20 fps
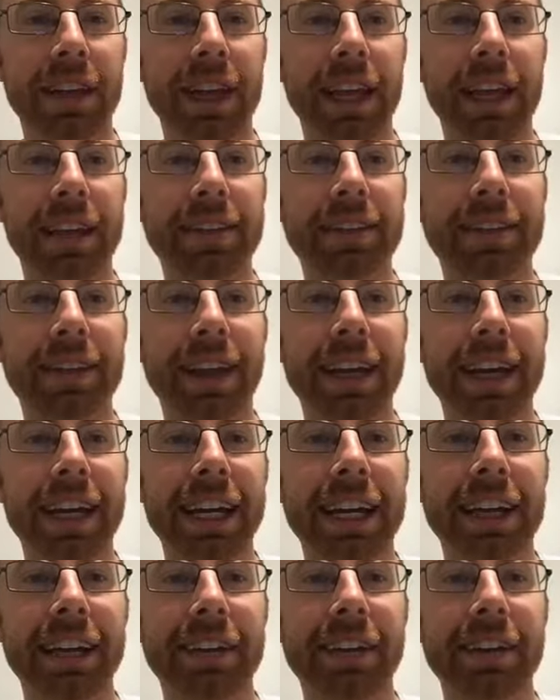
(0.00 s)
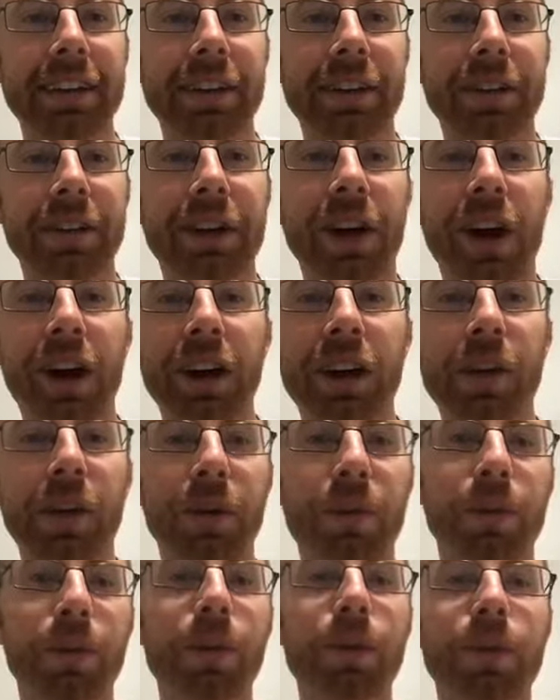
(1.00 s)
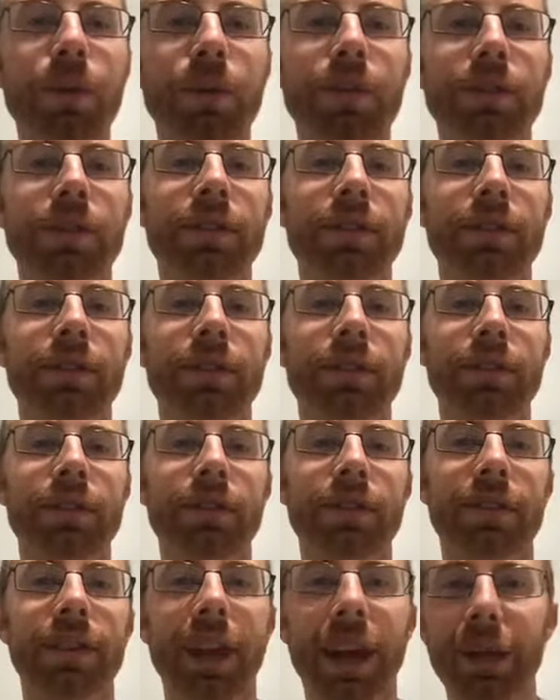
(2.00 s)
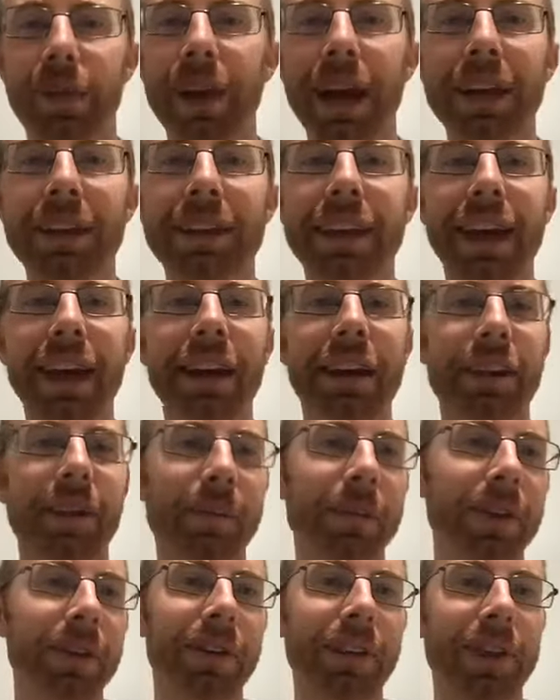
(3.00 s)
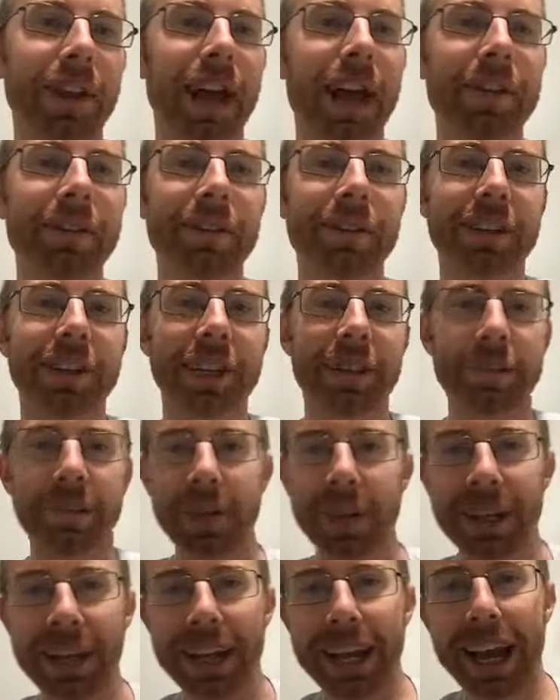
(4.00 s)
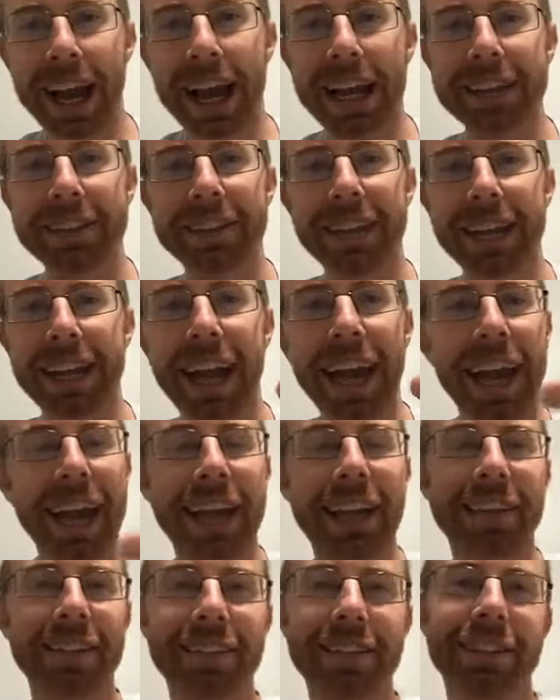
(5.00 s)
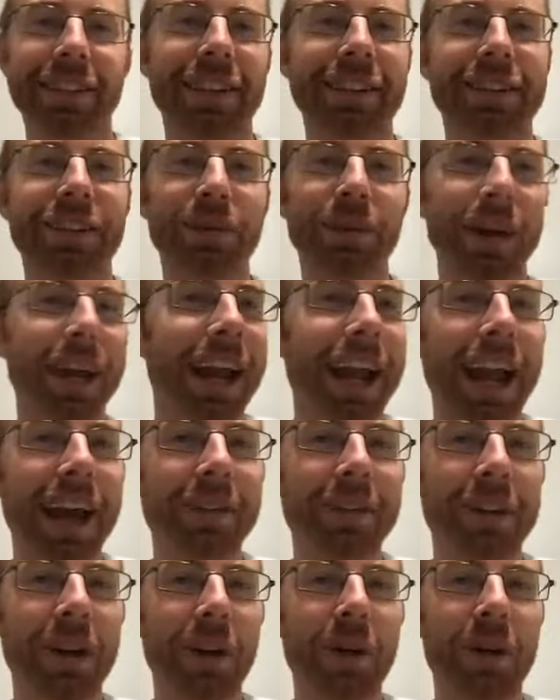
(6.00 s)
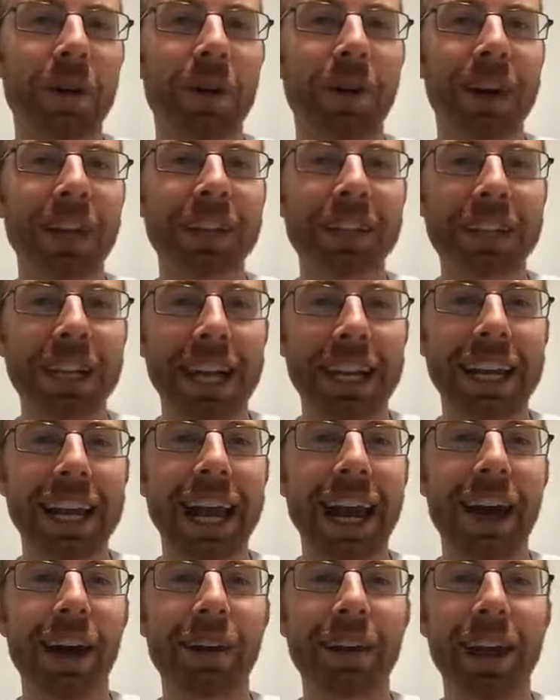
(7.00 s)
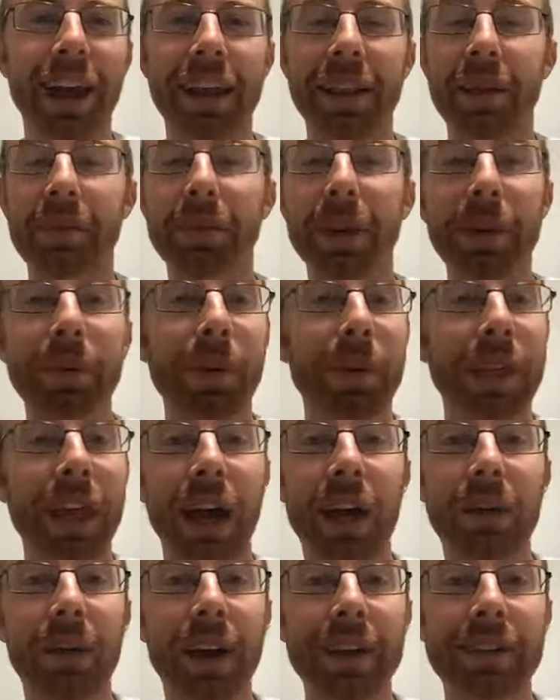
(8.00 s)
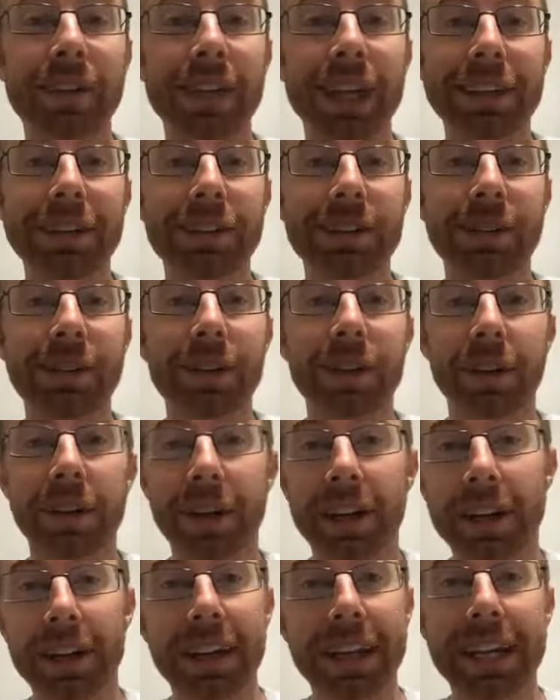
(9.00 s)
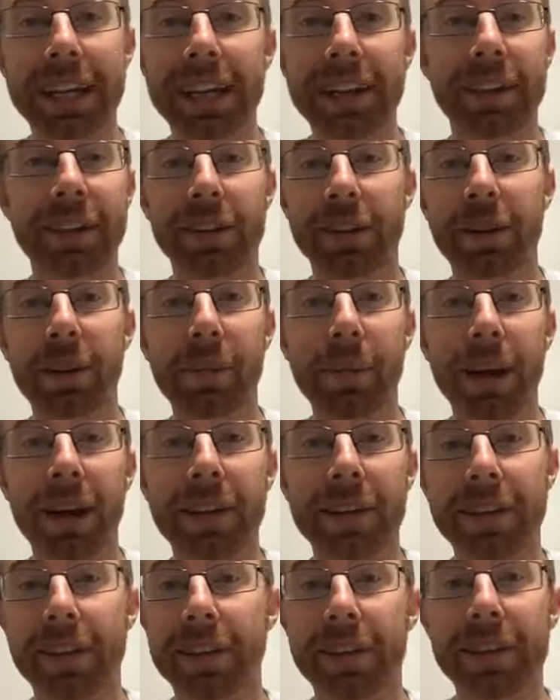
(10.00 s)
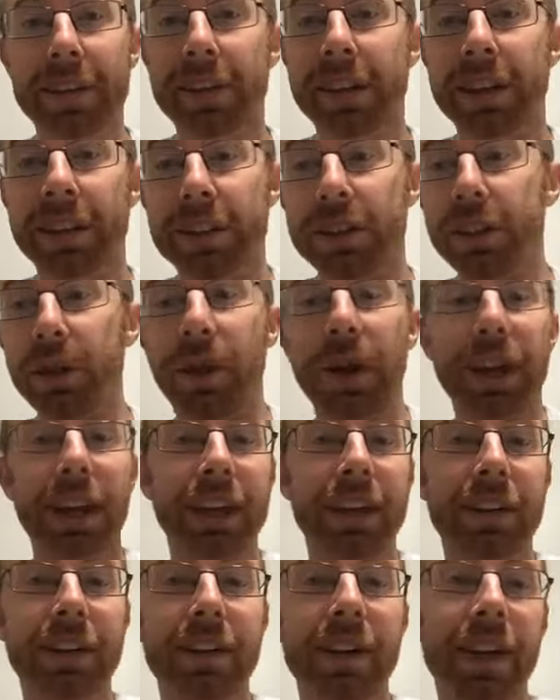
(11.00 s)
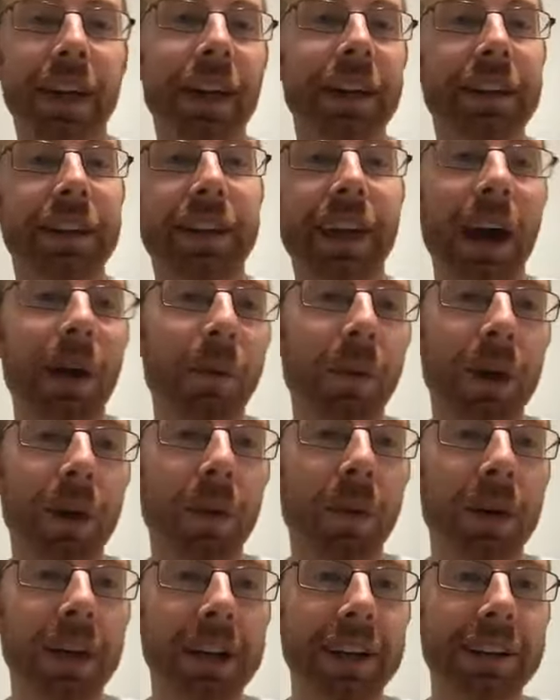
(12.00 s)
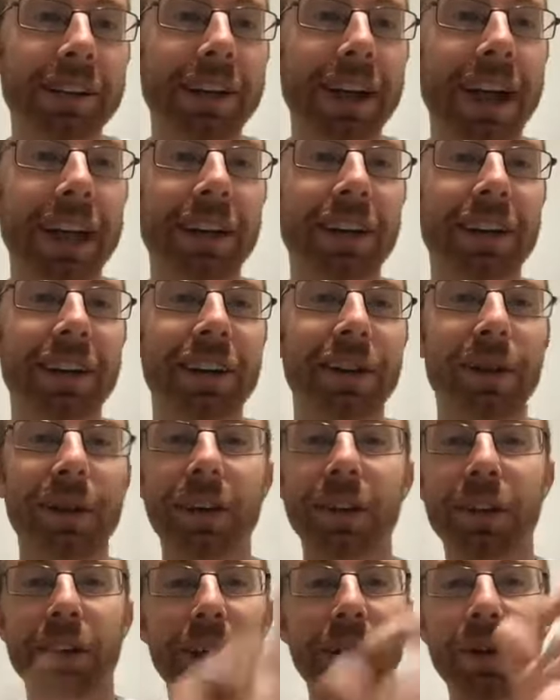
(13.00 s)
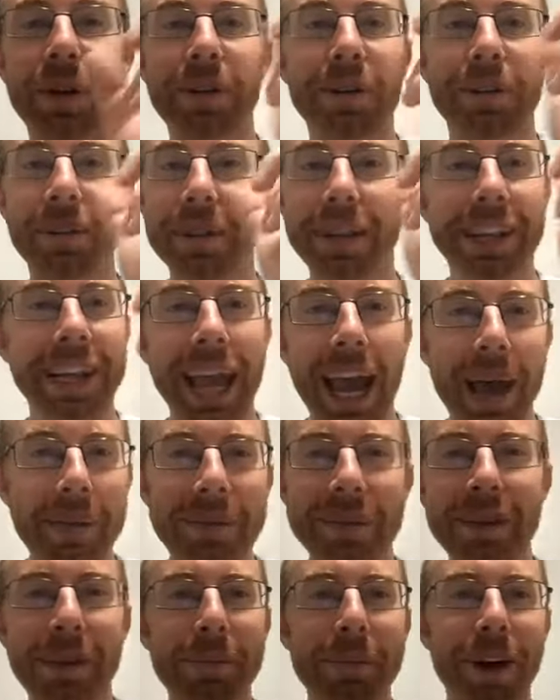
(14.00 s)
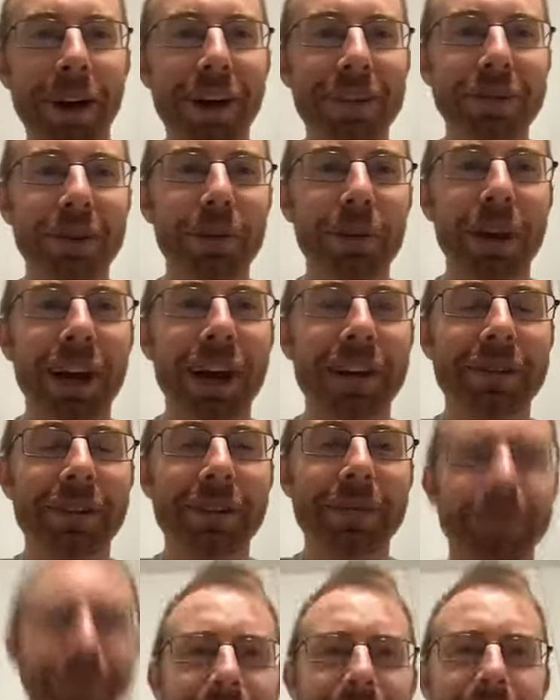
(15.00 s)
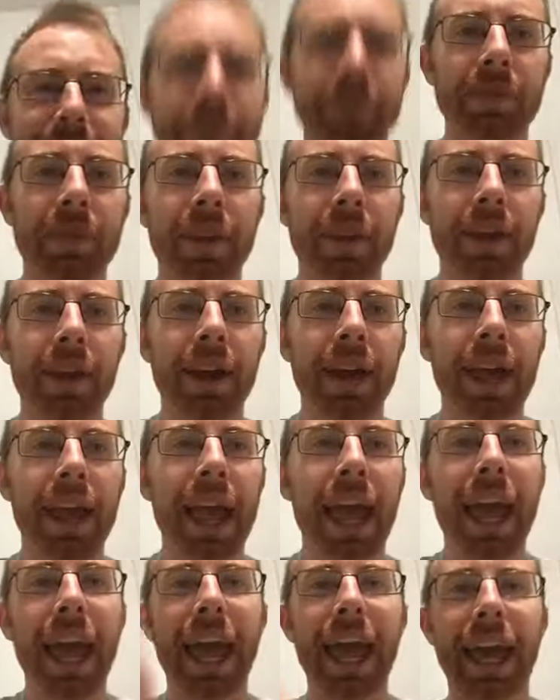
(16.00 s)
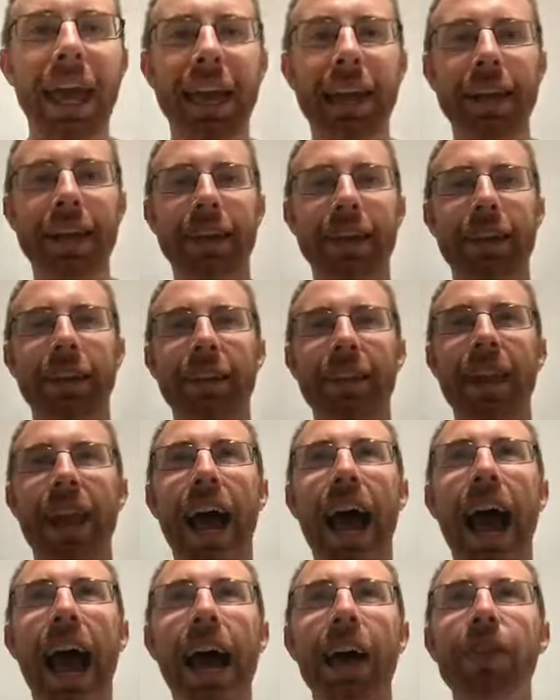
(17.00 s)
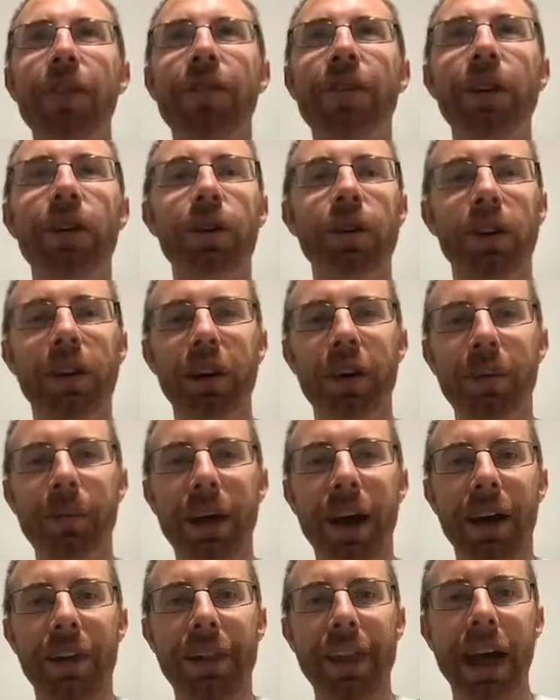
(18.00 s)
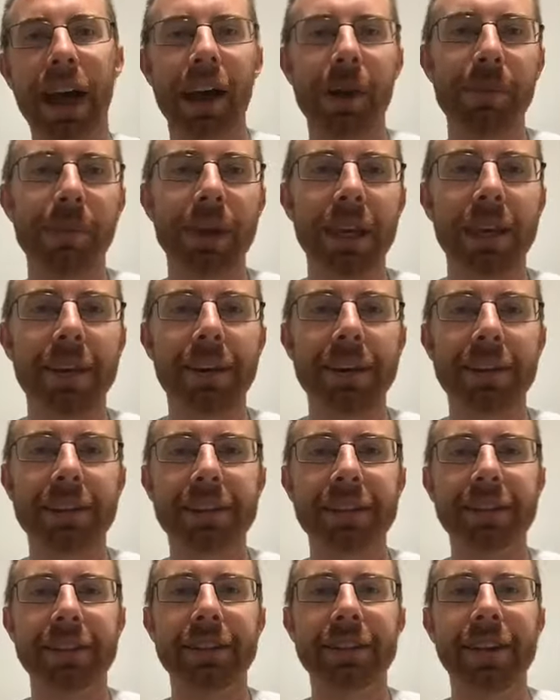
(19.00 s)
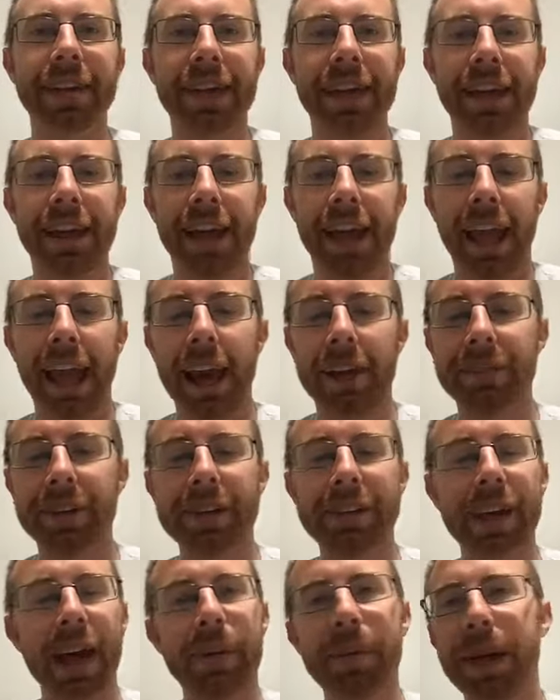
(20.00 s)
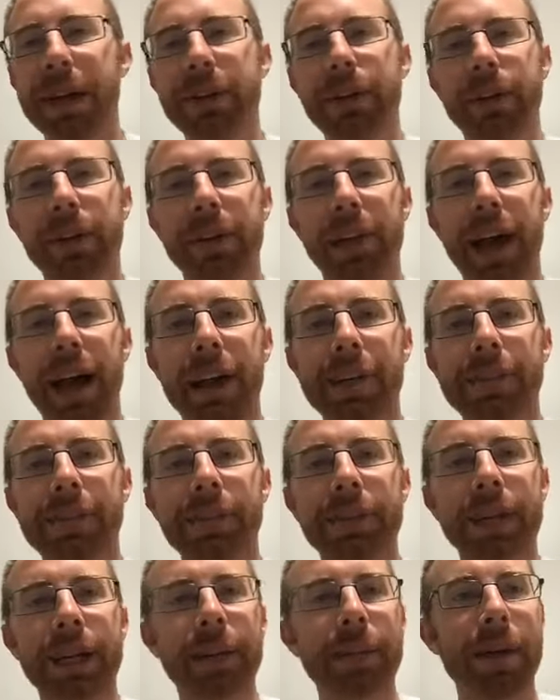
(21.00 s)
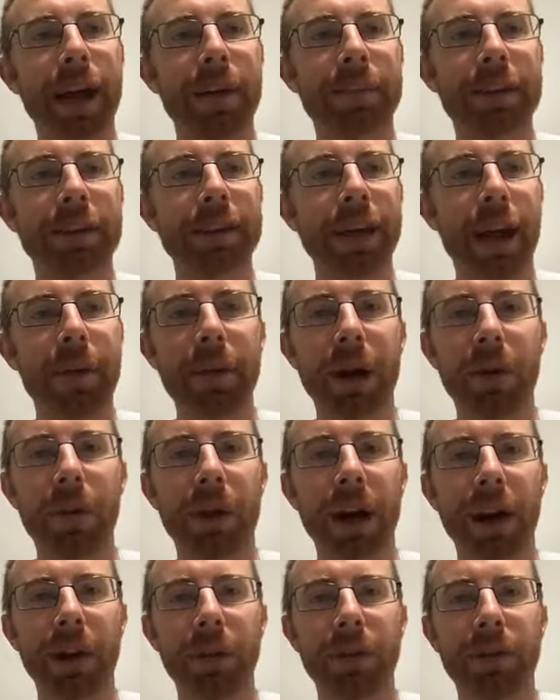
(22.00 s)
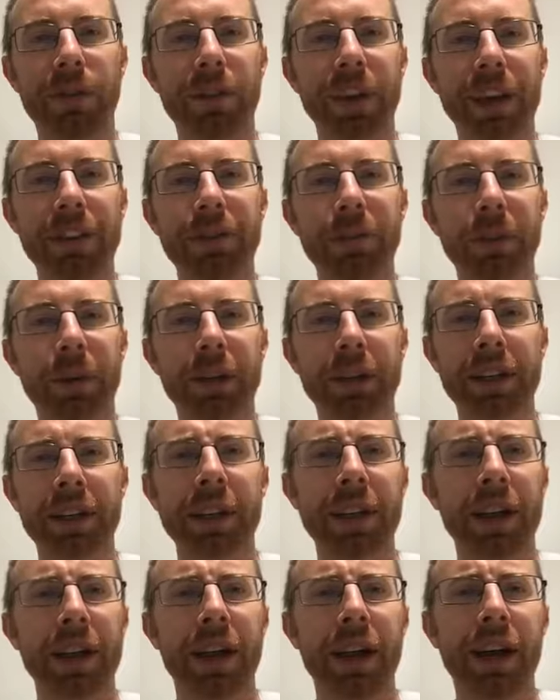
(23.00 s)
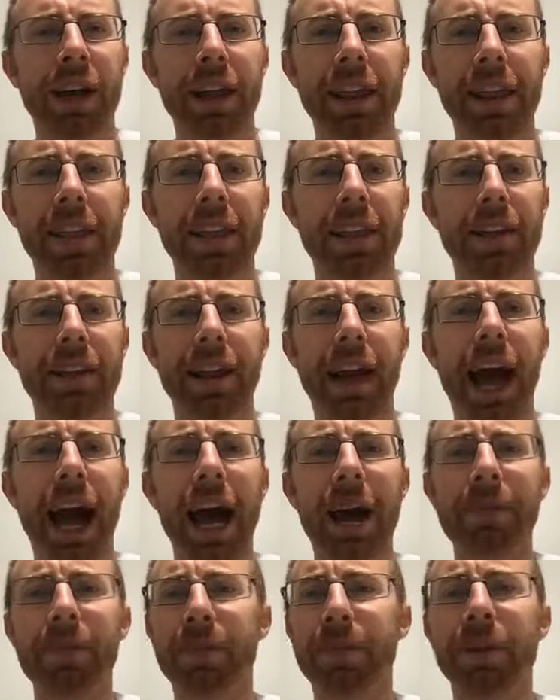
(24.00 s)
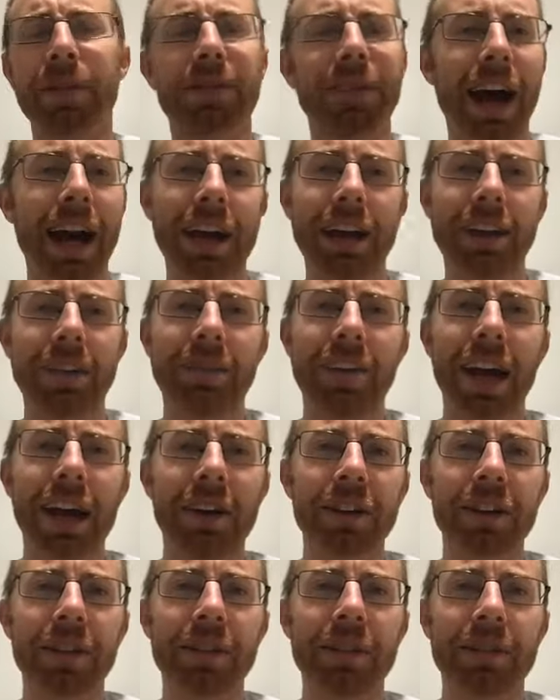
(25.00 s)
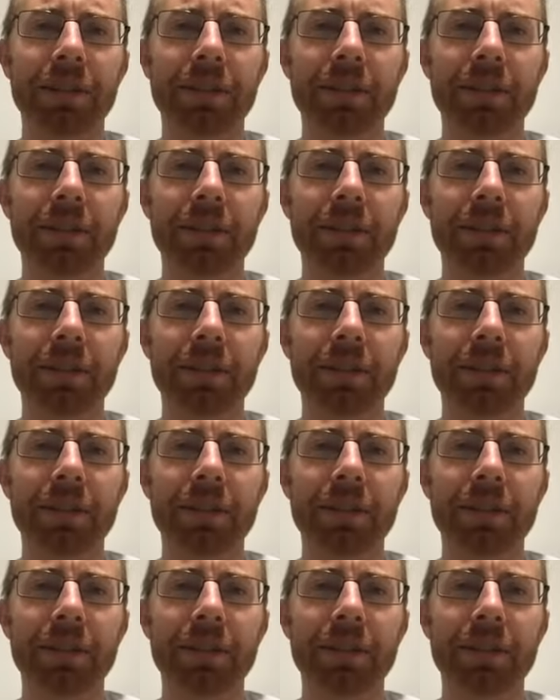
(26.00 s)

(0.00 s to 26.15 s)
it's like there are no rules. Like right there in the middle of the live stream, I said, hey, this is what I have going on. Check it out. And the people that resonates to, they're going to click and they're going to join in to that one-on-one container, or they'll go on the caption above or whatever. And I feel good about that because every time I do a live stream, every time I write on Facebook, I'm providing value.